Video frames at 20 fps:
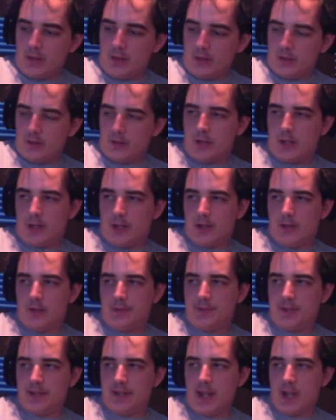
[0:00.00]

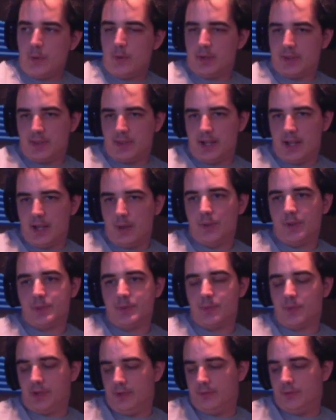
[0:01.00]
on the network that I was
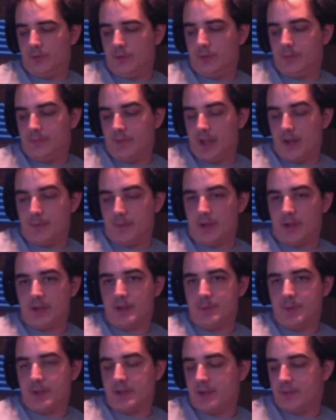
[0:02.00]
working for, I'm not going to
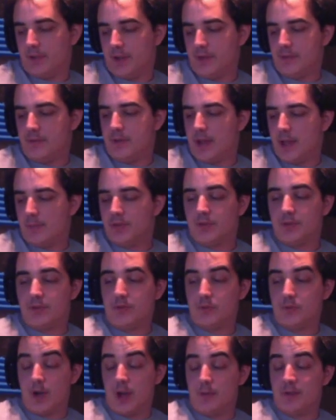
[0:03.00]
specify their names or
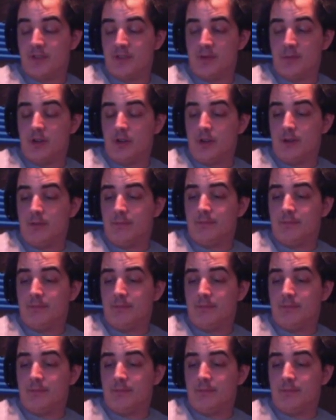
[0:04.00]
drama them at all,